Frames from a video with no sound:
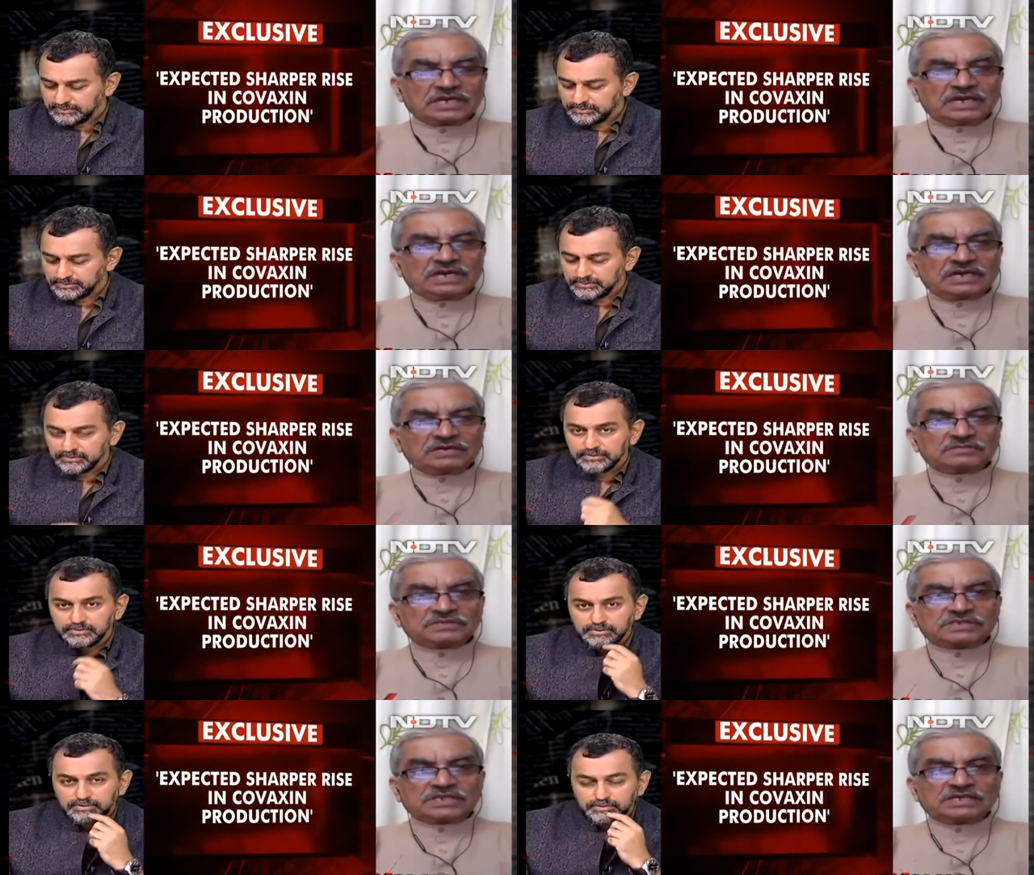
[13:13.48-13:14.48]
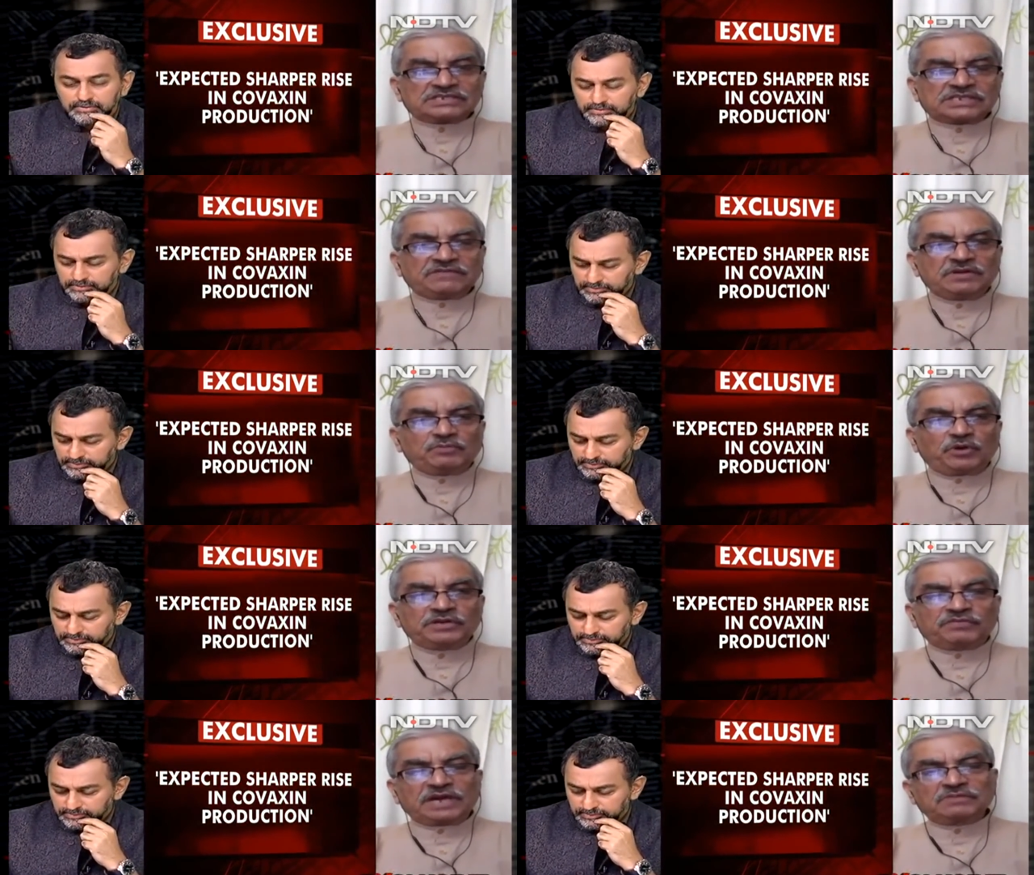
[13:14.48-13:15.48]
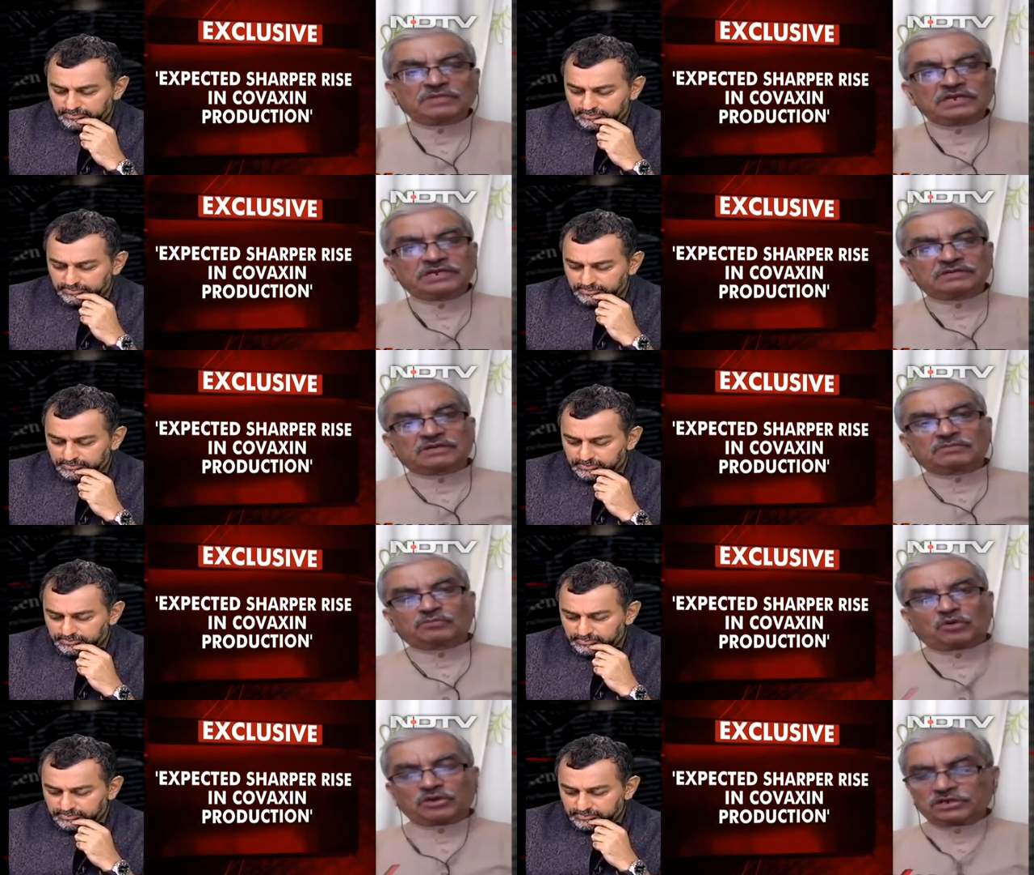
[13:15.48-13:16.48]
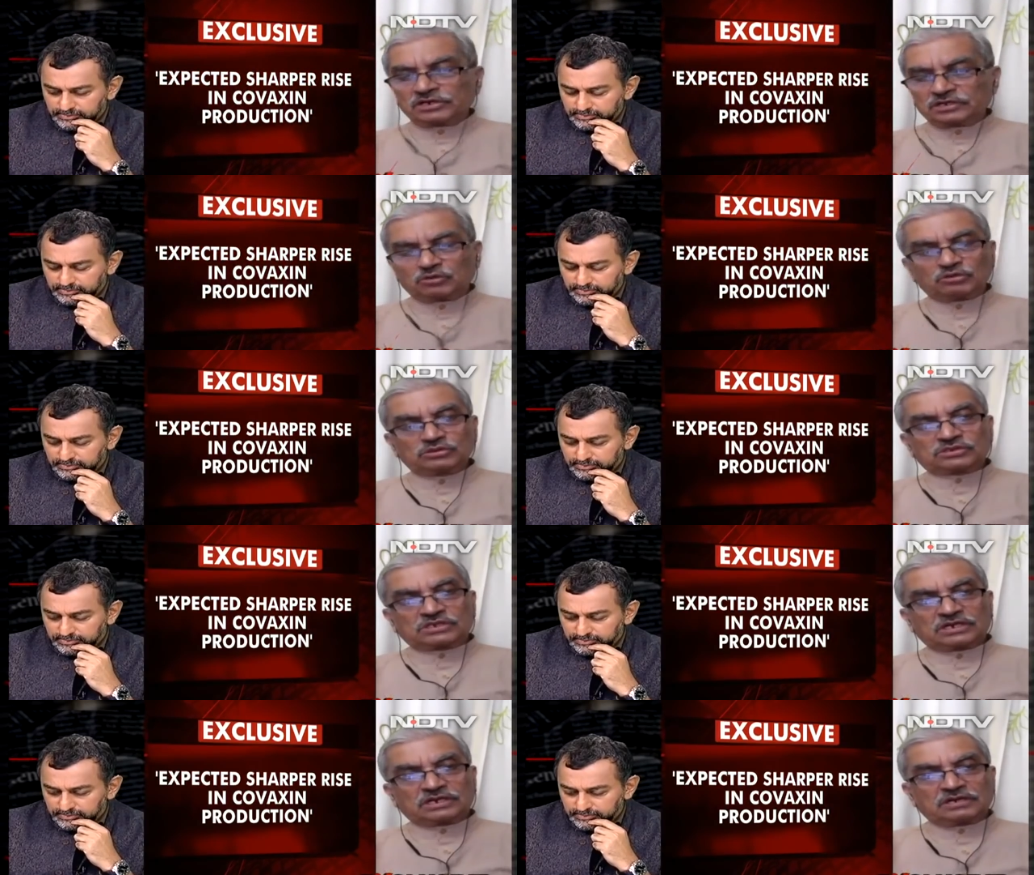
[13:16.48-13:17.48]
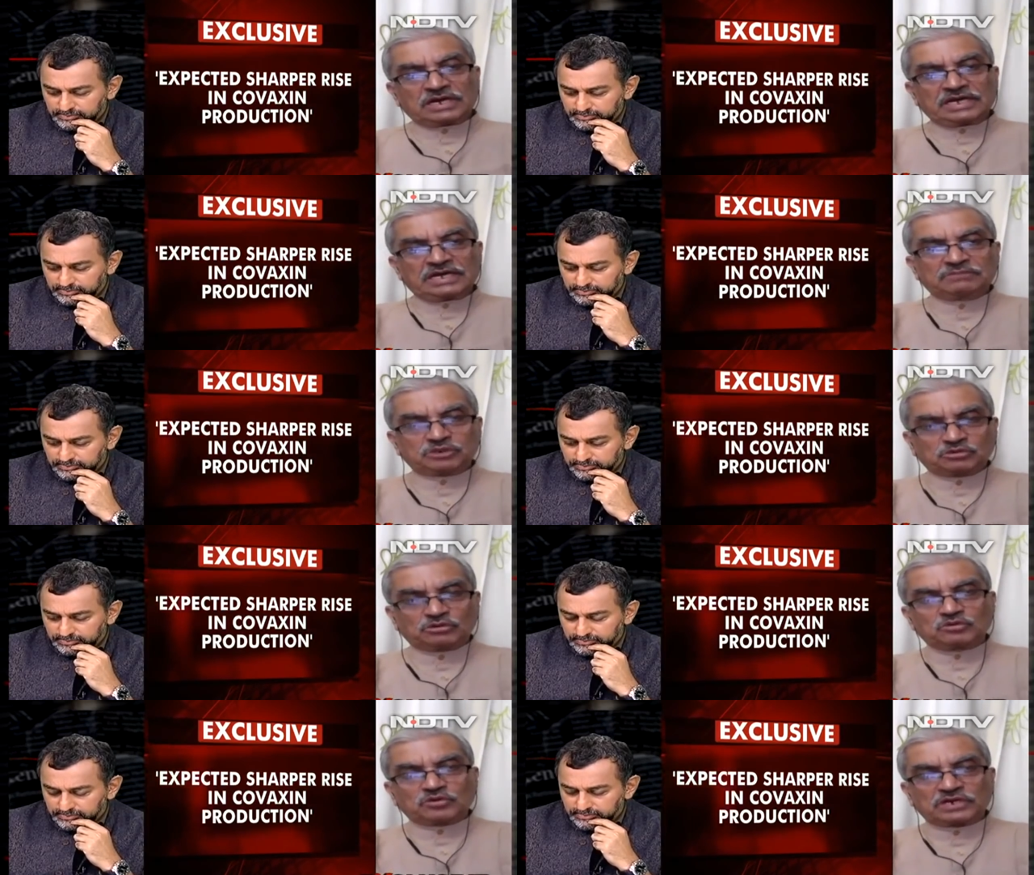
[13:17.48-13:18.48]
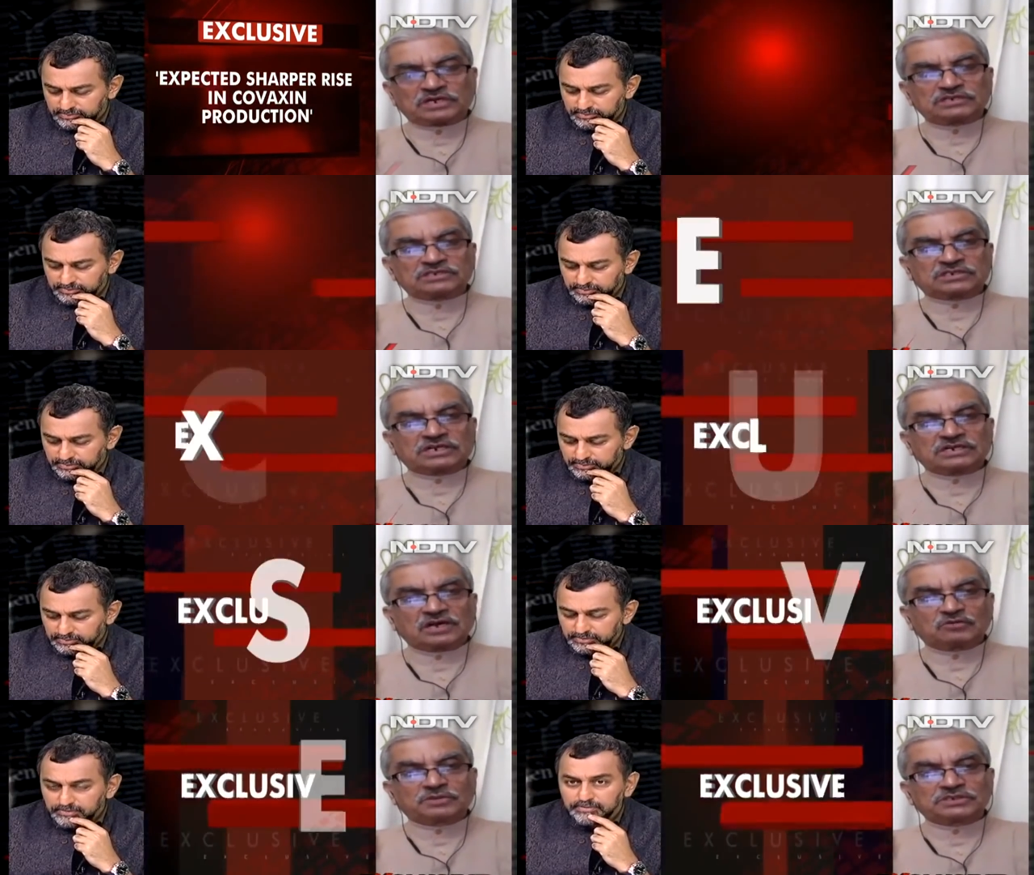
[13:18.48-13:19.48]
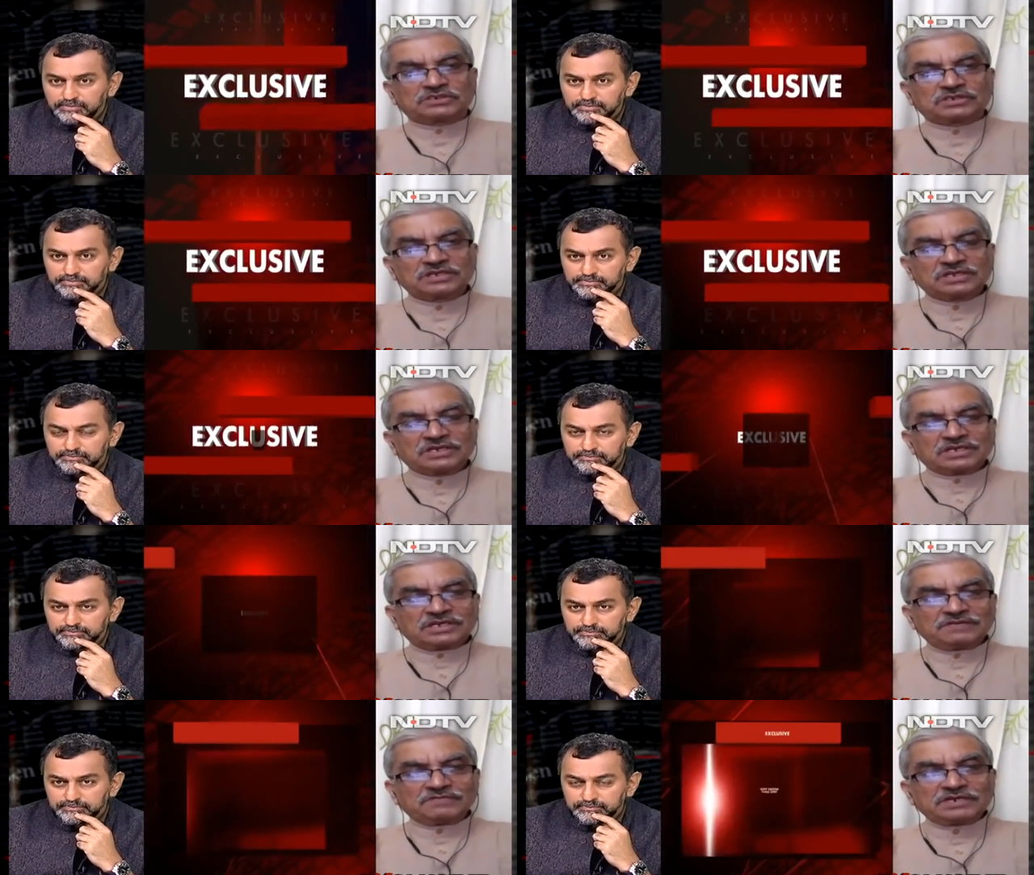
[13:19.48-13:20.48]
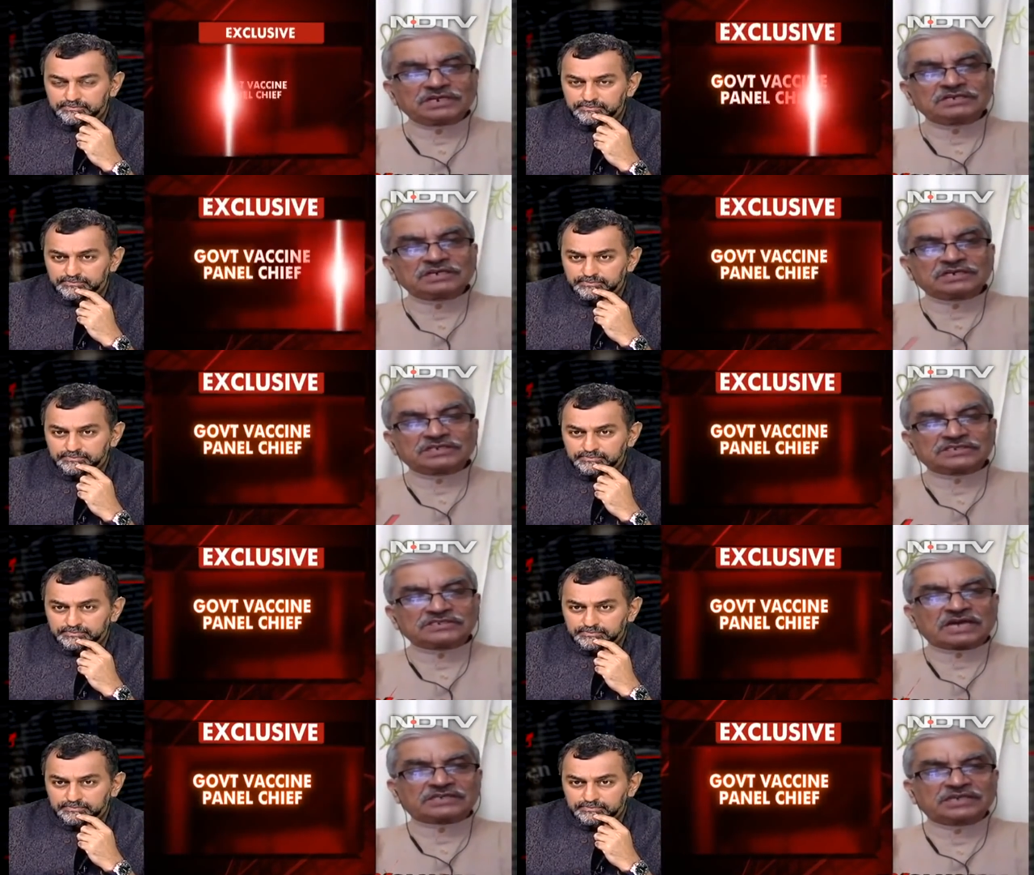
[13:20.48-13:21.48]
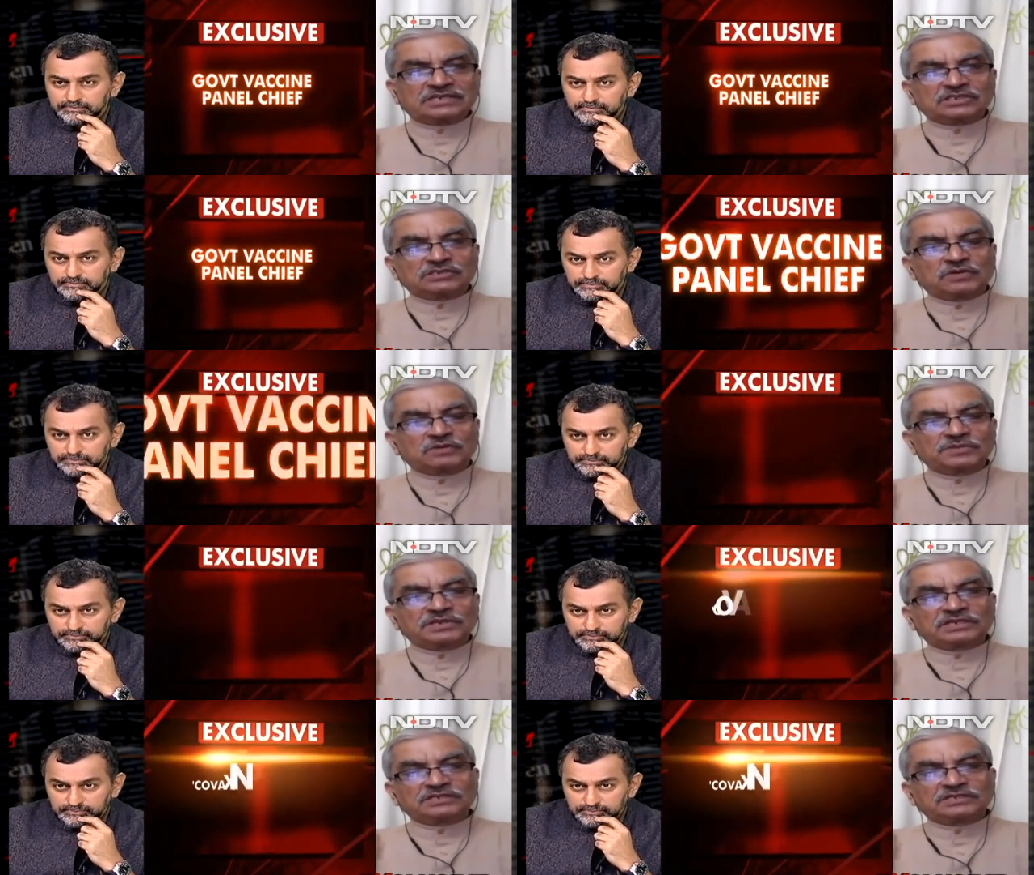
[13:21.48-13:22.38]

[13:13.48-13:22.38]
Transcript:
Speaker 1: Uh, a 7.5 million Moderna dose, uh, I am sure you can understand how much. Even in uh, Saket, it will be